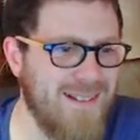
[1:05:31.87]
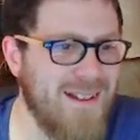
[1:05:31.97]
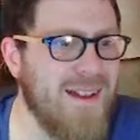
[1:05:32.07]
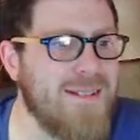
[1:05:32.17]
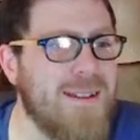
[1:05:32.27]

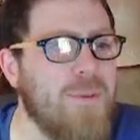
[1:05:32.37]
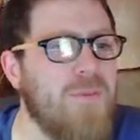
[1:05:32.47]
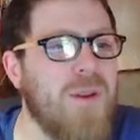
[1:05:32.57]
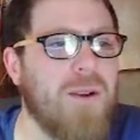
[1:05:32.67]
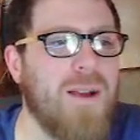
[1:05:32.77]
To be
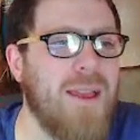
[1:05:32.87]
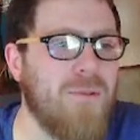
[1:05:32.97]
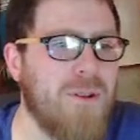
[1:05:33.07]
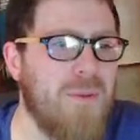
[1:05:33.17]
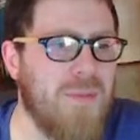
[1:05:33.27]
fair, I
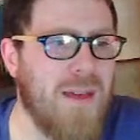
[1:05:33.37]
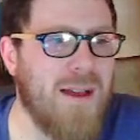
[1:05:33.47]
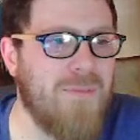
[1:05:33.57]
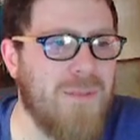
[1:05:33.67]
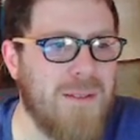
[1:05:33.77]
agree with that.
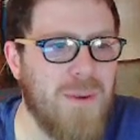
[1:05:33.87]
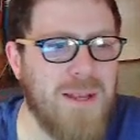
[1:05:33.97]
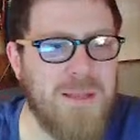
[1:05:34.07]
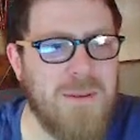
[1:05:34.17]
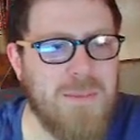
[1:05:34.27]
I think the
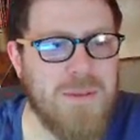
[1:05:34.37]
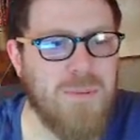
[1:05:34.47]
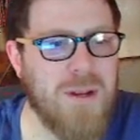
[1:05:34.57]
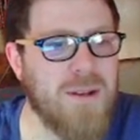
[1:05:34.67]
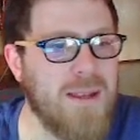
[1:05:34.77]
wheelie bin was a
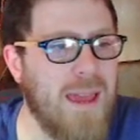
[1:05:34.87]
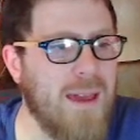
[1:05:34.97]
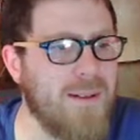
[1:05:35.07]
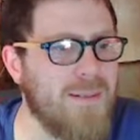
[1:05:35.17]
pretty good get.